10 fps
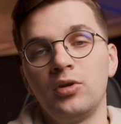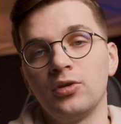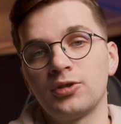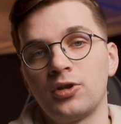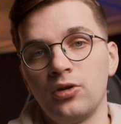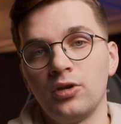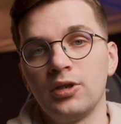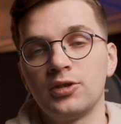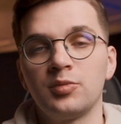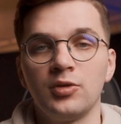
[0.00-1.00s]
because
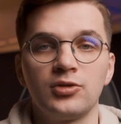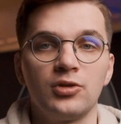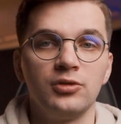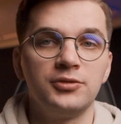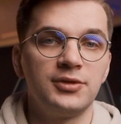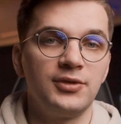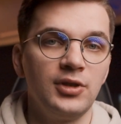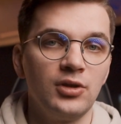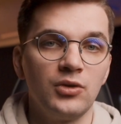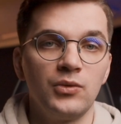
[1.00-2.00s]
Krock is sponsor of this
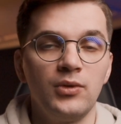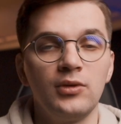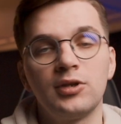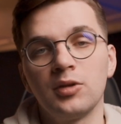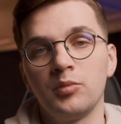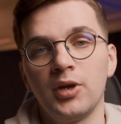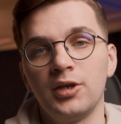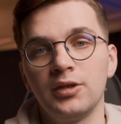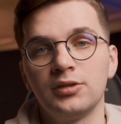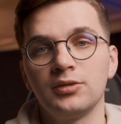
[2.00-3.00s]
video, we'll
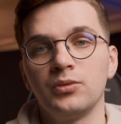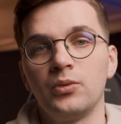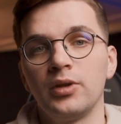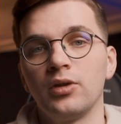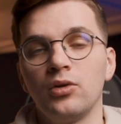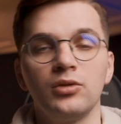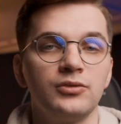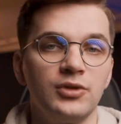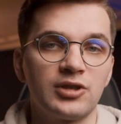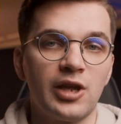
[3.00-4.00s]
compare it with all of these